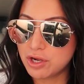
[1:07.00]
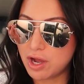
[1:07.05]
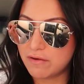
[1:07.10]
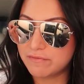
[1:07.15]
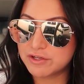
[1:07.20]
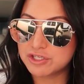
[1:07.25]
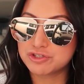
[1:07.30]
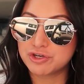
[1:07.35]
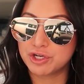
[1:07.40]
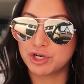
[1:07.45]
a
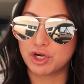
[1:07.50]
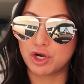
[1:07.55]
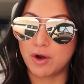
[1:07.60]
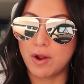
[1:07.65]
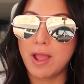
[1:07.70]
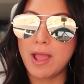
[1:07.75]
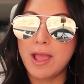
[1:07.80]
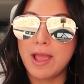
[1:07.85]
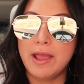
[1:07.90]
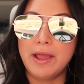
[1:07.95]
coffee drinker
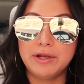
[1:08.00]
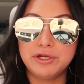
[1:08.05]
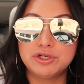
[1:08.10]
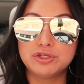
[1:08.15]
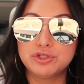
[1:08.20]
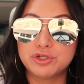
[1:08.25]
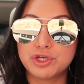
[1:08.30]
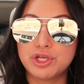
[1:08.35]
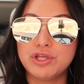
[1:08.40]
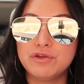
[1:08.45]
and
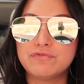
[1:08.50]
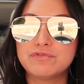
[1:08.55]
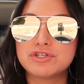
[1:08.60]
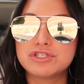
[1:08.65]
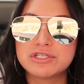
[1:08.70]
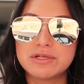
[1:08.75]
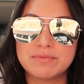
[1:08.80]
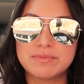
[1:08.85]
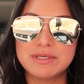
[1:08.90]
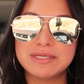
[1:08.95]
you're looking for
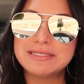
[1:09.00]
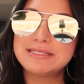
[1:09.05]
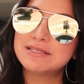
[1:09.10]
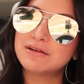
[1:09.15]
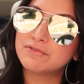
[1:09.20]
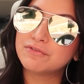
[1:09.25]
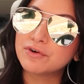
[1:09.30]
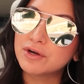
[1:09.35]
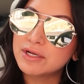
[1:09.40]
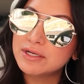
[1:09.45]
something
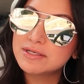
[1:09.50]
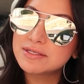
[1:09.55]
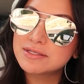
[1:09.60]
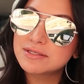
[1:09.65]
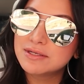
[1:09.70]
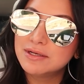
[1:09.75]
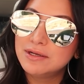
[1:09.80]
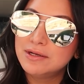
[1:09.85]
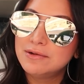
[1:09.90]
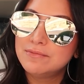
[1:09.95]

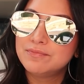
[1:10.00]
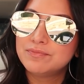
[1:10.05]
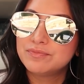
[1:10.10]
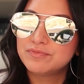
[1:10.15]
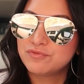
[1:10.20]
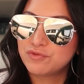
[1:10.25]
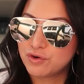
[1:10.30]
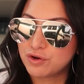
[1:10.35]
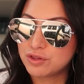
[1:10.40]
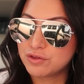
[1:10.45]
different
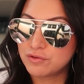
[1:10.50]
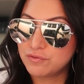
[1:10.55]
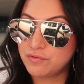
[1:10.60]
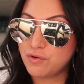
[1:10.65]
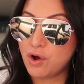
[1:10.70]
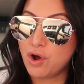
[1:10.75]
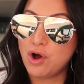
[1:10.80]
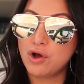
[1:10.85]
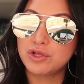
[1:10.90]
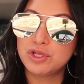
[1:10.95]
for the
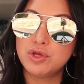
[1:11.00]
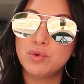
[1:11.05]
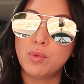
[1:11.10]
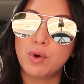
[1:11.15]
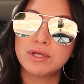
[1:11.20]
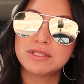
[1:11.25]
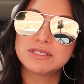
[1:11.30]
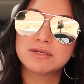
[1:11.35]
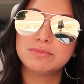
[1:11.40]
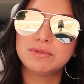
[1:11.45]
fall, you
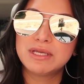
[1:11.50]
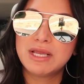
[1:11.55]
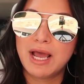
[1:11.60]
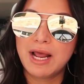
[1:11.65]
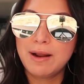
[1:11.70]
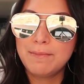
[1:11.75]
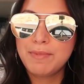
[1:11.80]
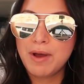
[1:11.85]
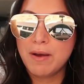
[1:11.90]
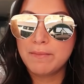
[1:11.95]
want something
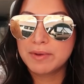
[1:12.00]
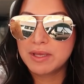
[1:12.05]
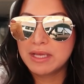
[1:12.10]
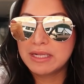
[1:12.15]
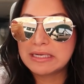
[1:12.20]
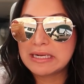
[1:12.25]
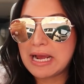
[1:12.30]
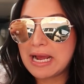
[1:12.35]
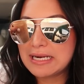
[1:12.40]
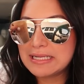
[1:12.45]
kind of
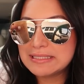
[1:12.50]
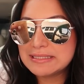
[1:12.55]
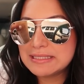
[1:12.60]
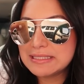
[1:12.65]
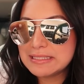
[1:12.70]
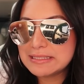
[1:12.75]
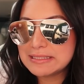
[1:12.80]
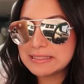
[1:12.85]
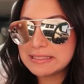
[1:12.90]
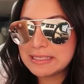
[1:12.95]
pumpkin, kind of
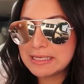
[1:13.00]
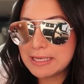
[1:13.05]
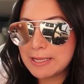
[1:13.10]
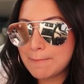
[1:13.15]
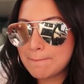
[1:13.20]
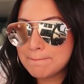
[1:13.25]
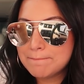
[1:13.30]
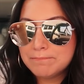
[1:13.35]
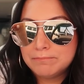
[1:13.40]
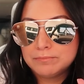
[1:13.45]

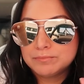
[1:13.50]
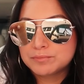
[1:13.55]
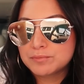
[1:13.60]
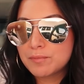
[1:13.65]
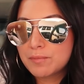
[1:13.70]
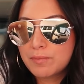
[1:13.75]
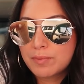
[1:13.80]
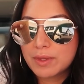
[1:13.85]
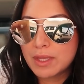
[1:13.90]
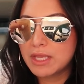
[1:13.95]
seasony,
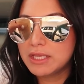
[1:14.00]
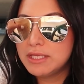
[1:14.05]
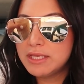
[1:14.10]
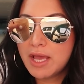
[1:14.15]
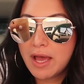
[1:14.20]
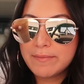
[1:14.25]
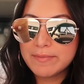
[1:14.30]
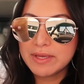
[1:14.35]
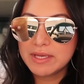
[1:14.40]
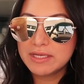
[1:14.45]

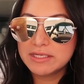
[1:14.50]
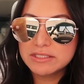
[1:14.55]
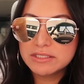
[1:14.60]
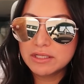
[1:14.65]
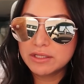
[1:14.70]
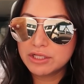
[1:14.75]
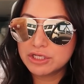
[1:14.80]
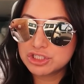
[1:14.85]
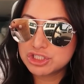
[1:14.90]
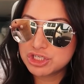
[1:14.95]
yummy and
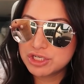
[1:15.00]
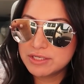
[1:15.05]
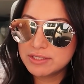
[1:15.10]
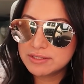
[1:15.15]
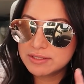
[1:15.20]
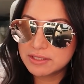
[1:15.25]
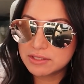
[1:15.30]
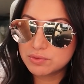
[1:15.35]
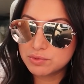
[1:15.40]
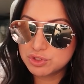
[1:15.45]
delicious.
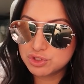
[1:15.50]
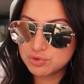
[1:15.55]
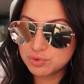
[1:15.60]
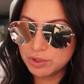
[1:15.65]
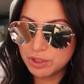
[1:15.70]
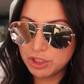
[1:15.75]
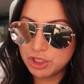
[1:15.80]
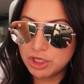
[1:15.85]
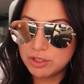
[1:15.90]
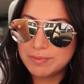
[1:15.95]
This one's
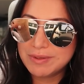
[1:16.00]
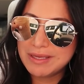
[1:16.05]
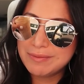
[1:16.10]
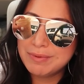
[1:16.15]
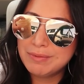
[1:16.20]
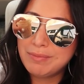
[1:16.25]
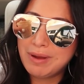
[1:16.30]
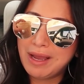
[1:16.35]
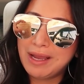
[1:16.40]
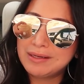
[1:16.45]
really good, but keep
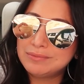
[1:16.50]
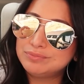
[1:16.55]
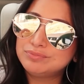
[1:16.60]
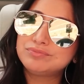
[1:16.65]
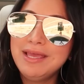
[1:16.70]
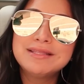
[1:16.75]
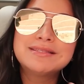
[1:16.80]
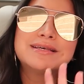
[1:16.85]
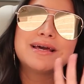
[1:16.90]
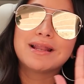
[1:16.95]
in mind,
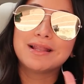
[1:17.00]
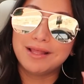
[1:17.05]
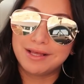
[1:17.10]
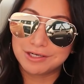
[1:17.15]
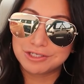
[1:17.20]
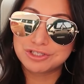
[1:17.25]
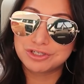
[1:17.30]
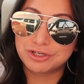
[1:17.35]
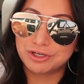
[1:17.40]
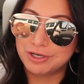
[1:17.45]
it's got a lot
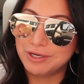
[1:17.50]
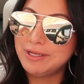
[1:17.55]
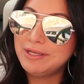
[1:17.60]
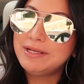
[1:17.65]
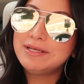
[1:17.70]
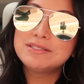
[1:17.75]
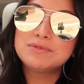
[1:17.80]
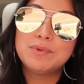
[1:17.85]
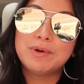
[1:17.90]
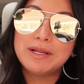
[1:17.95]
of sugar. It
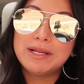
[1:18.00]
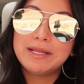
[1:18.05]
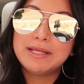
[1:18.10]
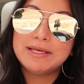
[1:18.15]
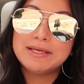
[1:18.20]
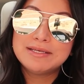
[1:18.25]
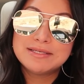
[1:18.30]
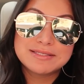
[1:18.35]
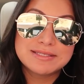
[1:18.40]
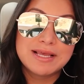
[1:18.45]
is what it
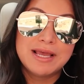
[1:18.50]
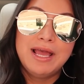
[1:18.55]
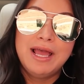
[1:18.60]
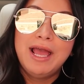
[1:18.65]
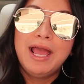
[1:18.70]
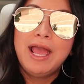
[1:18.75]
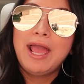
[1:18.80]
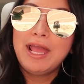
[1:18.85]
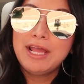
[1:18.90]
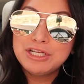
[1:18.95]
is.
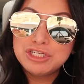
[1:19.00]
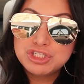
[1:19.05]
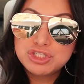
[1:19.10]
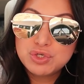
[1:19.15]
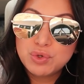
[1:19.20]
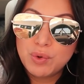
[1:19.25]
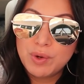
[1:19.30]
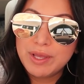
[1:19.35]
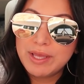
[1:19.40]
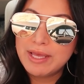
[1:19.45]

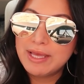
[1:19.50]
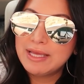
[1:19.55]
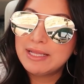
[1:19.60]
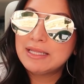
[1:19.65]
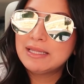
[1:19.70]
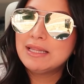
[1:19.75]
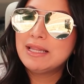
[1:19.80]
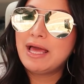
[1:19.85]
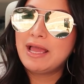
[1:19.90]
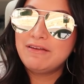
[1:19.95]
Enjoy
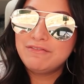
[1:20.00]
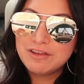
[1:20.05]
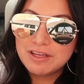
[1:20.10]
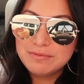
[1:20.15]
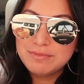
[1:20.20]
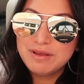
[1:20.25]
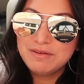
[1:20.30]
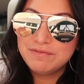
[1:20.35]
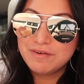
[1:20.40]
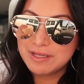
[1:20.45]
it. Life
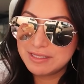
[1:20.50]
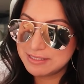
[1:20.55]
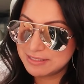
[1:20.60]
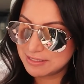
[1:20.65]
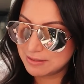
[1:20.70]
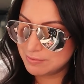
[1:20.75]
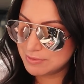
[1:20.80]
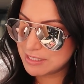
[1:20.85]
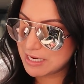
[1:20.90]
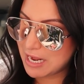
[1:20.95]
can be fun
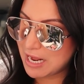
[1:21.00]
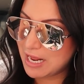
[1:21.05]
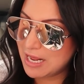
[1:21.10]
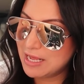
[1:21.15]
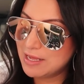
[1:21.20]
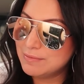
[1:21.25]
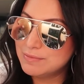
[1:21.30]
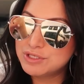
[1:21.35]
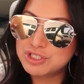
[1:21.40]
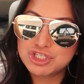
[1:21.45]

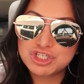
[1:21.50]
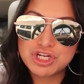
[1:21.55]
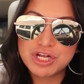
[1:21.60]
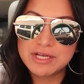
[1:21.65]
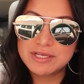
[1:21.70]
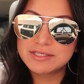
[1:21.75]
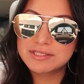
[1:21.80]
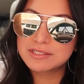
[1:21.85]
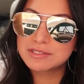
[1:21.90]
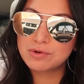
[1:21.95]
sometimes.
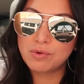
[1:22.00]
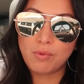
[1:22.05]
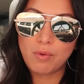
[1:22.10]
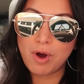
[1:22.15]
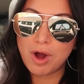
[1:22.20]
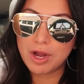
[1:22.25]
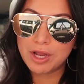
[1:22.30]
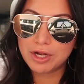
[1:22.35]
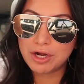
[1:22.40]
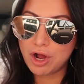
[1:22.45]
Just
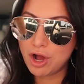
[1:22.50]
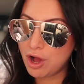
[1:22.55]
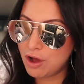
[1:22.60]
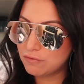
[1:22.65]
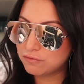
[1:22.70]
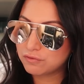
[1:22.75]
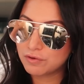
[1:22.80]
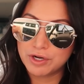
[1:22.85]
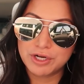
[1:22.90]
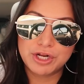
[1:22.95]
walk it
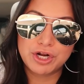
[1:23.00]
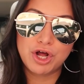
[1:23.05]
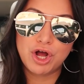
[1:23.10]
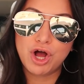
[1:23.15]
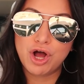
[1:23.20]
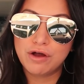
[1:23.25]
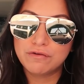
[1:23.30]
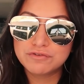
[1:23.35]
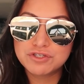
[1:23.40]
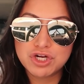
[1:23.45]
off, run it
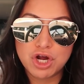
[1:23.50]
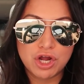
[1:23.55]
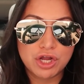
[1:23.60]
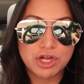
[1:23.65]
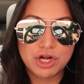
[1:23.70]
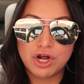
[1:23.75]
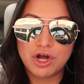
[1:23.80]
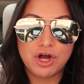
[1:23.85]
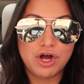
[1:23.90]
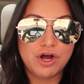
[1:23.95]
off, jog
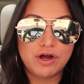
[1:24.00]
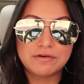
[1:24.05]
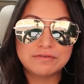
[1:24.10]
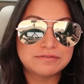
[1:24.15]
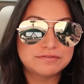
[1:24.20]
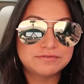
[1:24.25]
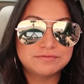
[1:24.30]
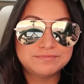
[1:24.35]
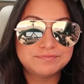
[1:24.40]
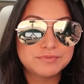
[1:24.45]
it off,
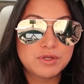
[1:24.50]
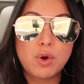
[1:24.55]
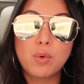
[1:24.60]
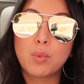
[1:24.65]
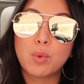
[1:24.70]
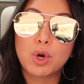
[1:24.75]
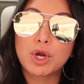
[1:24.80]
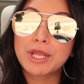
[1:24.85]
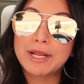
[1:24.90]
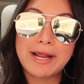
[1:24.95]

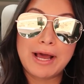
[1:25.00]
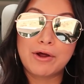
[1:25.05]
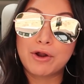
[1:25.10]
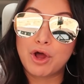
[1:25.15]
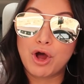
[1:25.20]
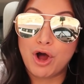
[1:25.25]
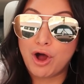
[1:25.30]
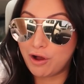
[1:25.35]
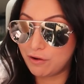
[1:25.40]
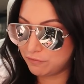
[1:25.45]
work it out
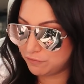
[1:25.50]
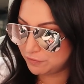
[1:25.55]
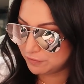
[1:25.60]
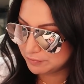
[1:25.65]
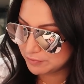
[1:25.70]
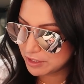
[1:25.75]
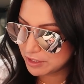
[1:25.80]
off.